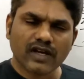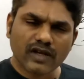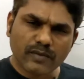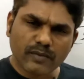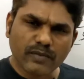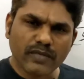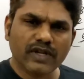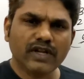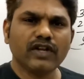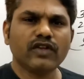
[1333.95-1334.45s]

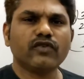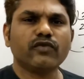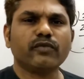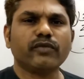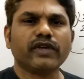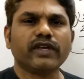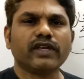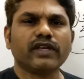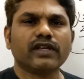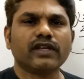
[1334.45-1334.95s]
Believe
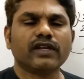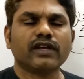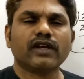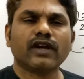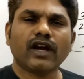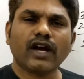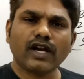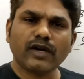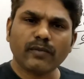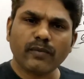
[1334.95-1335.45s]
me
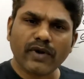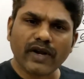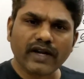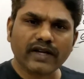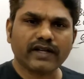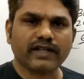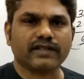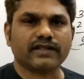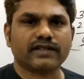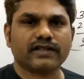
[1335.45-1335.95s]
and
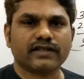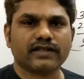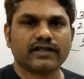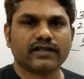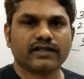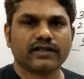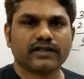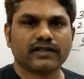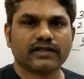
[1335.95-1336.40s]
practice.